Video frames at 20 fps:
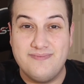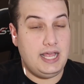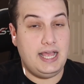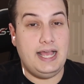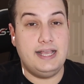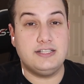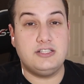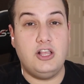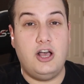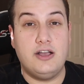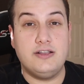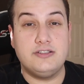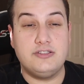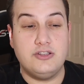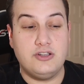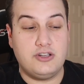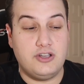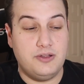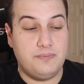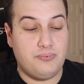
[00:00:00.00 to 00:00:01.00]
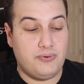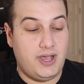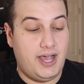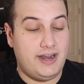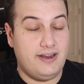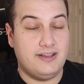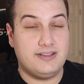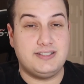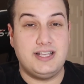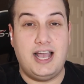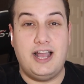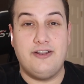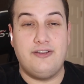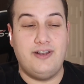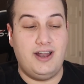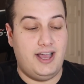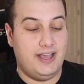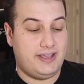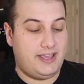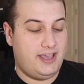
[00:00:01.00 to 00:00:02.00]
As long as they're good products, I do
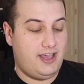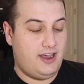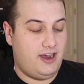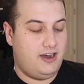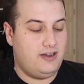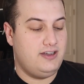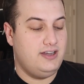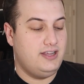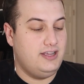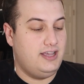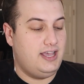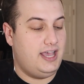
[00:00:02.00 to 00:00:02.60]
not care.